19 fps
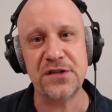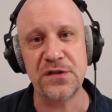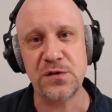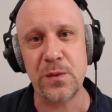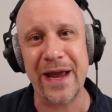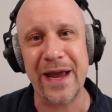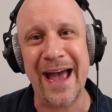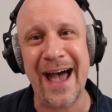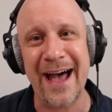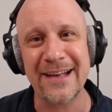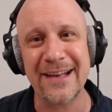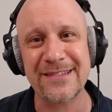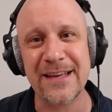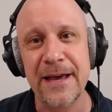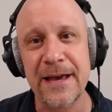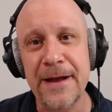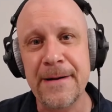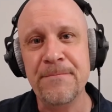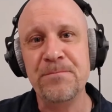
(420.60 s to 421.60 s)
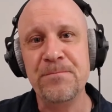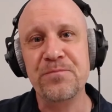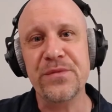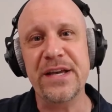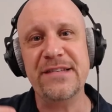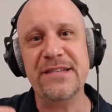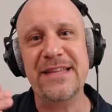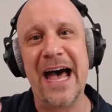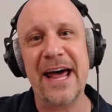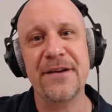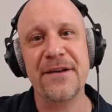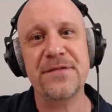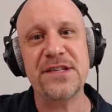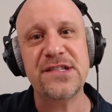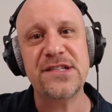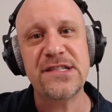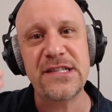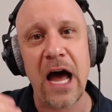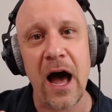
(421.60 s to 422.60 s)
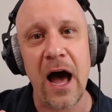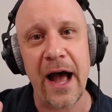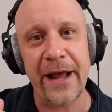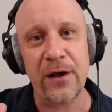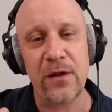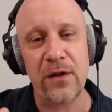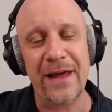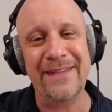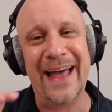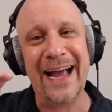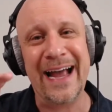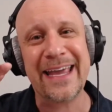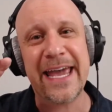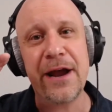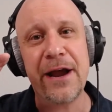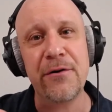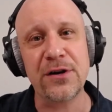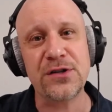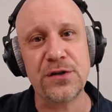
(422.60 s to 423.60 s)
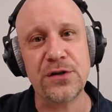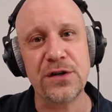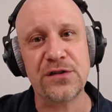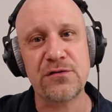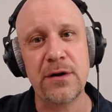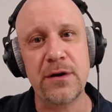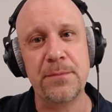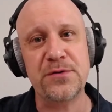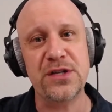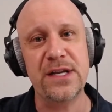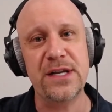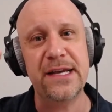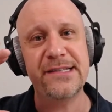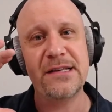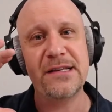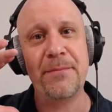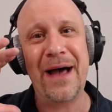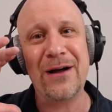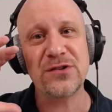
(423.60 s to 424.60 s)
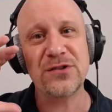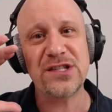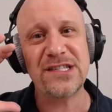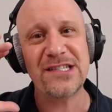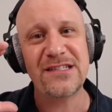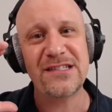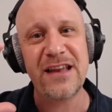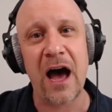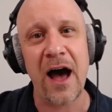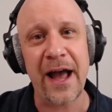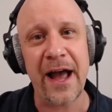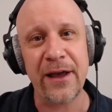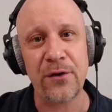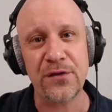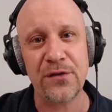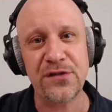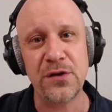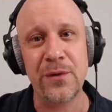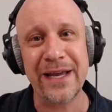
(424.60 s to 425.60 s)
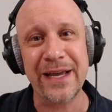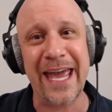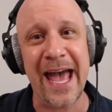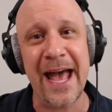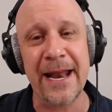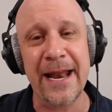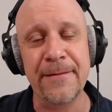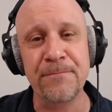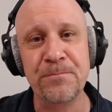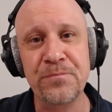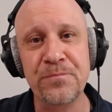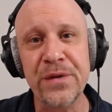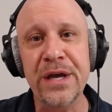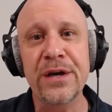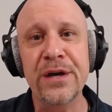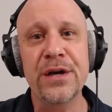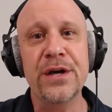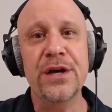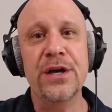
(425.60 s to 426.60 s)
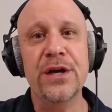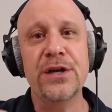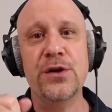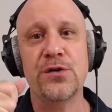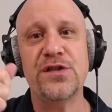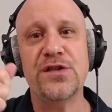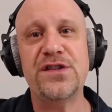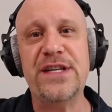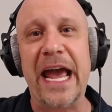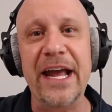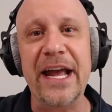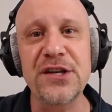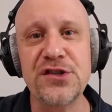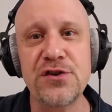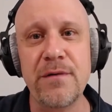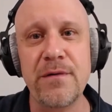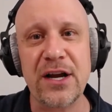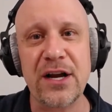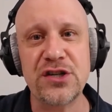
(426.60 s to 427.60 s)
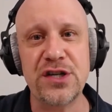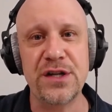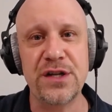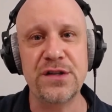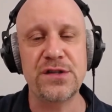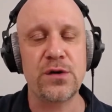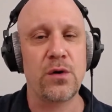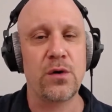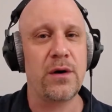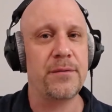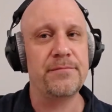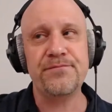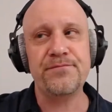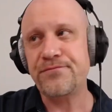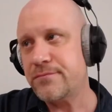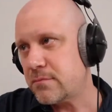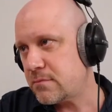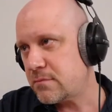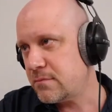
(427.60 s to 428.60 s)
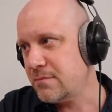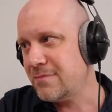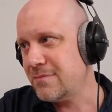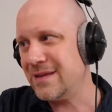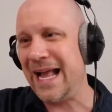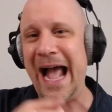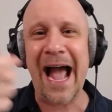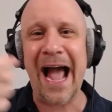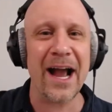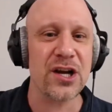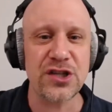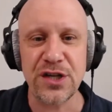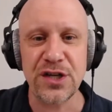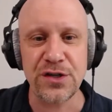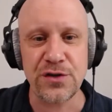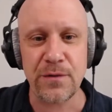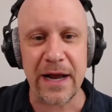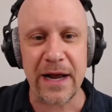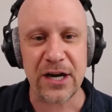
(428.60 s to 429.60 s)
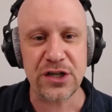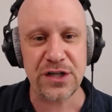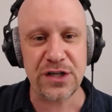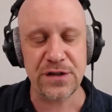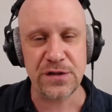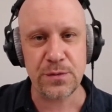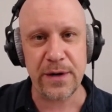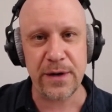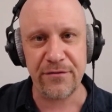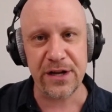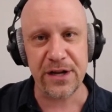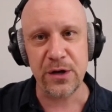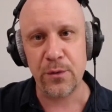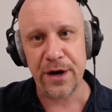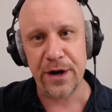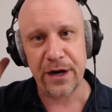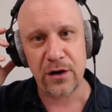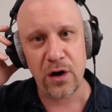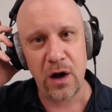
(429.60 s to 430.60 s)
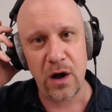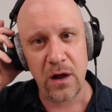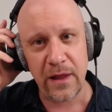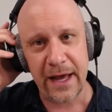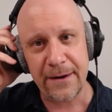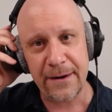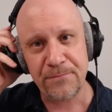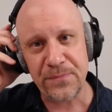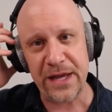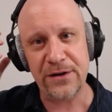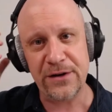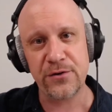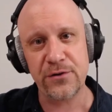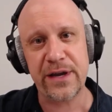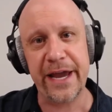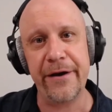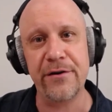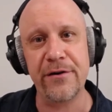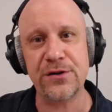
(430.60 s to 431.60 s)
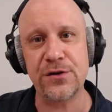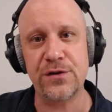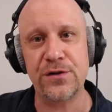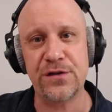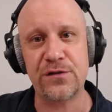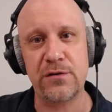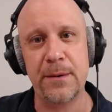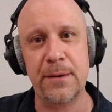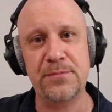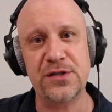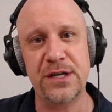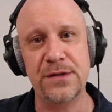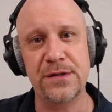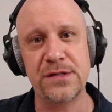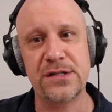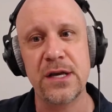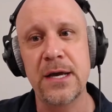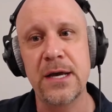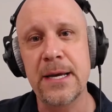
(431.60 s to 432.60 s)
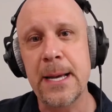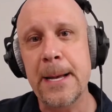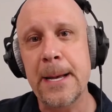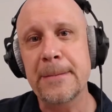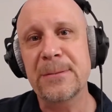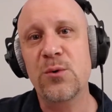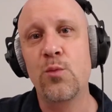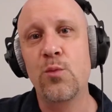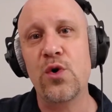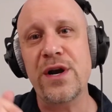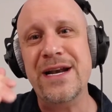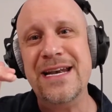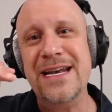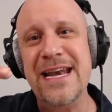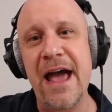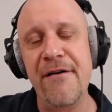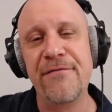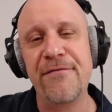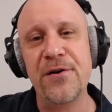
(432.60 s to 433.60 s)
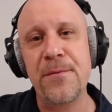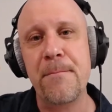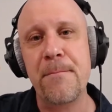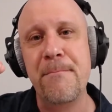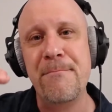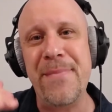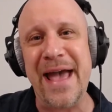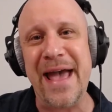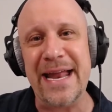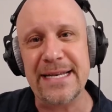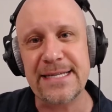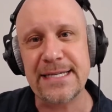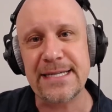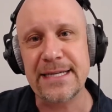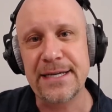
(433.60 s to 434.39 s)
we ask is that of style, and that character description is about style. So again, your stage directions or action directions, whatever you want to call it, and your character descriptions were never meant